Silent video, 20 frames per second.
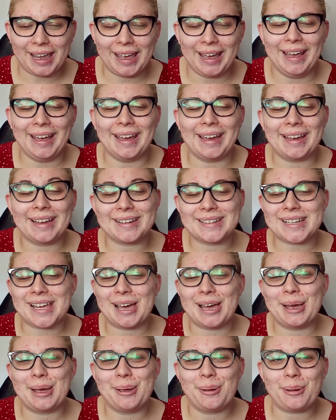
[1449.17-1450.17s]
and
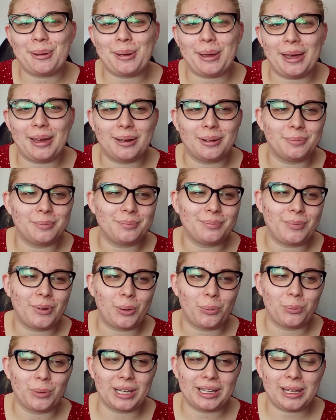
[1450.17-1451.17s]
I am
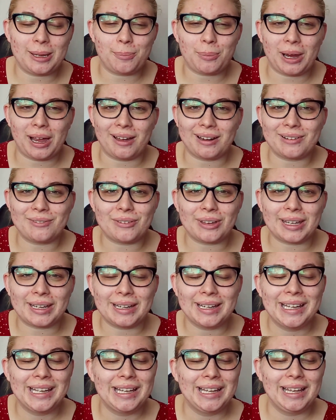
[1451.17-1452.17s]
really proud of it.